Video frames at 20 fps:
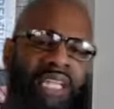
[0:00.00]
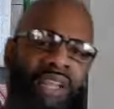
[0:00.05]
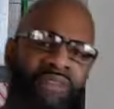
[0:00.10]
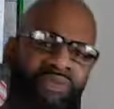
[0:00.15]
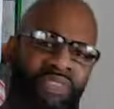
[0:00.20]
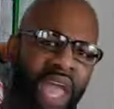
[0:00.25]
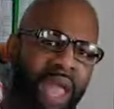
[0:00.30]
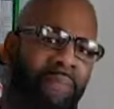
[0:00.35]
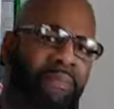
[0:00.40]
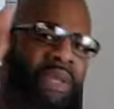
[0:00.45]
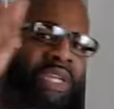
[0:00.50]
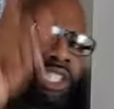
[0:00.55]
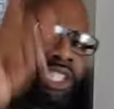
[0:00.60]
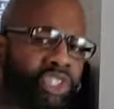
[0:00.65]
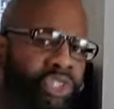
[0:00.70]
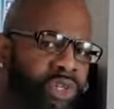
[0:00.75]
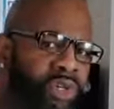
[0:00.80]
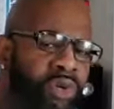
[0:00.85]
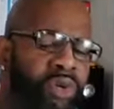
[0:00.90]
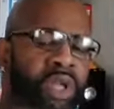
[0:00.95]
And if that be
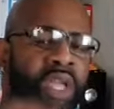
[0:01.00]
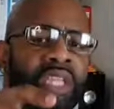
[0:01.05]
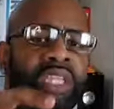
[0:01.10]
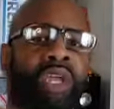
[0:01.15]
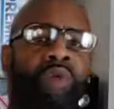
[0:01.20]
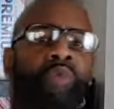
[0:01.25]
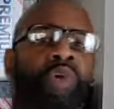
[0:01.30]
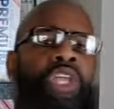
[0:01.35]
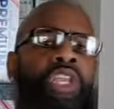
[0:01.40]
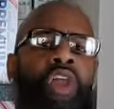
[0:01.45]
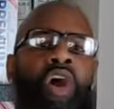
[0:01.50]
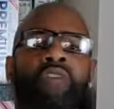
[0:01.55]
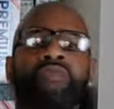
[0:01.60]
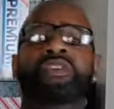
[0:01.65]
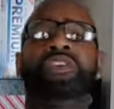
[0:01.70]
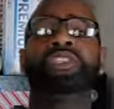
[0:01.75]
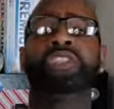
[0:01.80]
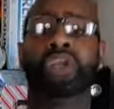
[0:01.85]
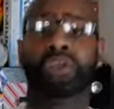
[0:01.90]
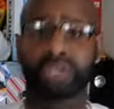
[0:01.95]
true, then we know
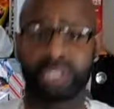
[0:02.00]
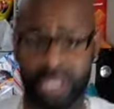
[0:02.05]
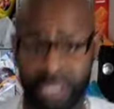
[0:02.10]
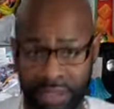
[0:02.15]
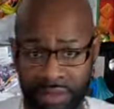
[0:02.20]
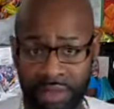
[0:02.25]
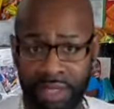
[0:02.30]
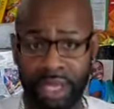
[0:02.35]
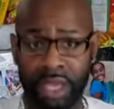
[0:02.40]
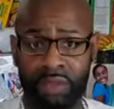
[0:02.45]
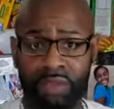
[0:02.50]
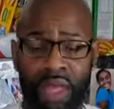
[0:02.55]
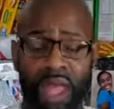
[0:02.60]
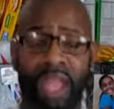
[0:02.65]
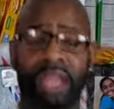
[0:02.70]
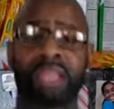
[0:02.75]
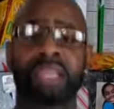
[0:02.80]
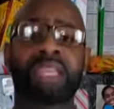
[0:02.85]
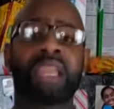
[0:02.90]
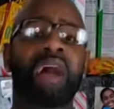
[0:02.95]
for certain
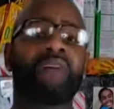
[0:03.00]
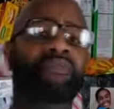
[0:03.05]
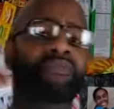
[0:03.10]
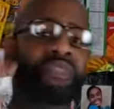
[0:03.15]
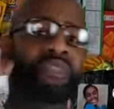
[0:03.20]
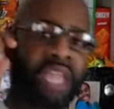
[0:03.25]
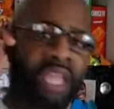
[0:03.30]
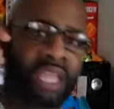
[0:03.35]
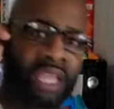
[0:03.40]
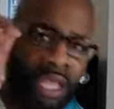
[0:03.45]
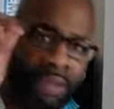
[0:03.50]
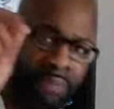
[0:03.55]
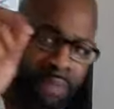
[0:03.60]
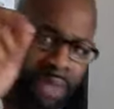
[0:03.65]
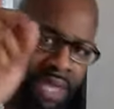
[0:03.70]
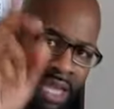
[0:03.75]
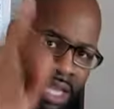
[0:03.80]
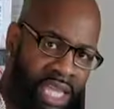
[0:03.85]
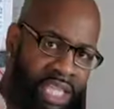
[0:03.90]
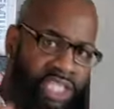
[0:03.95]
that nothing can
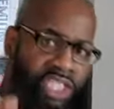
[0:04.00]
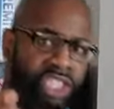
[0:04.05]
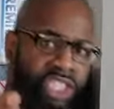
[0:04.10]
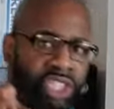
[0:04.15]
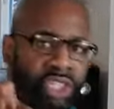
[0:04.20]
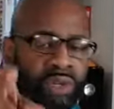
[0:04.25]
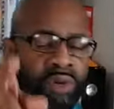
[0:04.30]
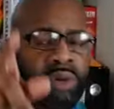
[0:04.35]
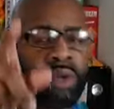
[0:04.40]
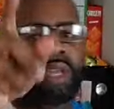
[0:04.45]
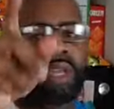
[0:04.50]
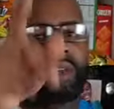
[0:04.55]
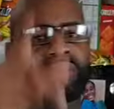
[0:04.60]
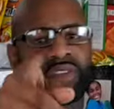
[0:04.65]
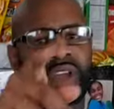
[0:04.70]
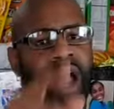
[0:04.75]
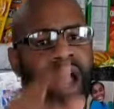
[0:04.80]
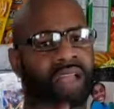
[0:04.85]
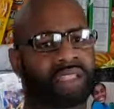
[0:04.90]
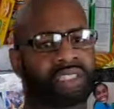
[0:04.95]
be against you if
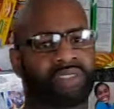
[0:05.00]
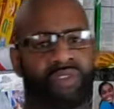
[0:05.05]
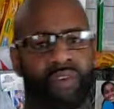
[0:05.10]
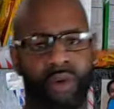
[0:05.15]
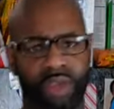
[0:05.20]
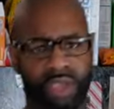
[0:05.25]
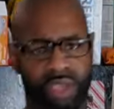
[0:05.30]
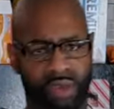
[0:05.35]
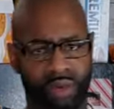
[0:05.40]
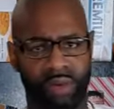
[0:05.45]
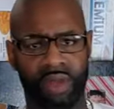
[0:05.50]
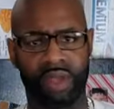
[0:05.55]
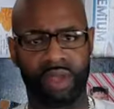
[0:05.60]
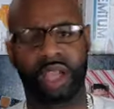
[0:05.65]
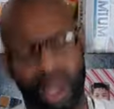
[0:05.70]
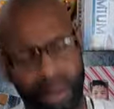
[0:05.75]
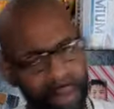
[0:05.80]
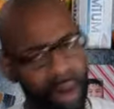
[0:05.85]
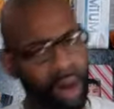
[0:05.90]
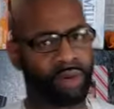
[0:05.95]
God's for you.
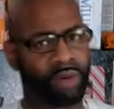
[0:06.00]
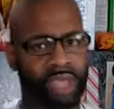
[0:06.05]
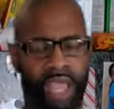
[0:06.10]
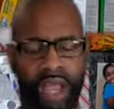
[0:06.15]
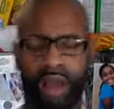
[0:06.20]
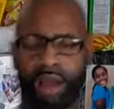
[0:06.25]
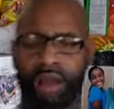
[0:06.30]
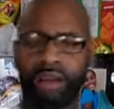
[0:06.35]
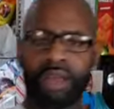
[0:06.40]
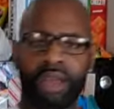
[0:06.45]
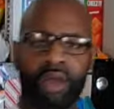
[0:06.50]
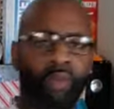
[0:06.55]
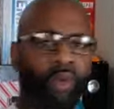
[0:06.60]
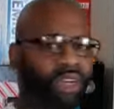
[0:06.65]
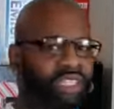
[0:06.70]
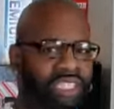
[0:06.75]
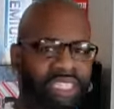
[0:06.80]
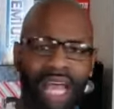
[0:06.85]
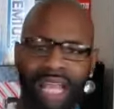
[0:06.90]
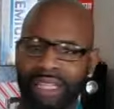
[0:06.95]
Come on, y'all.
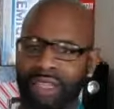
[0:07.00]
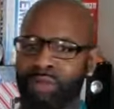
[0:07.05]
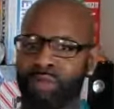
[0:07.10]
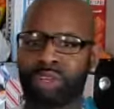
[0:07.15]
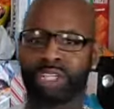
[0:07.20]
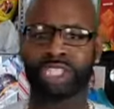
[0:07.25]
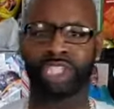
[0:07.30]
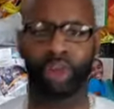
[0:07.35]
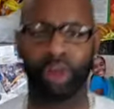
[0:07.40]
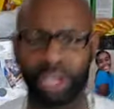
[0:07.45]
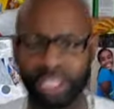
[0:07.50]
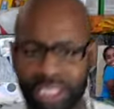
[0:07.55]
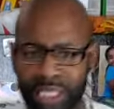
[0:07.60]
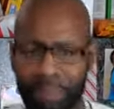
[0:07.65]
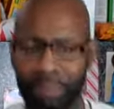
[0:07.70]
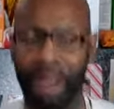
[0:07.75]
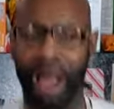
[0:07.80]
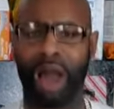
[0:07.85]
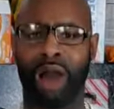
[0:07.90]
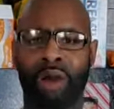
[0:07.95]
What's not to rejoice
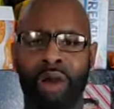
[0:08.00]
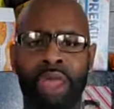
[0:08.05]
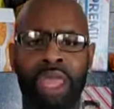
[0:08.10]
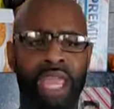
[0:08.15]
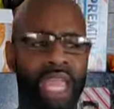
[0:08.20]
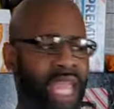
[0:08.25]
about?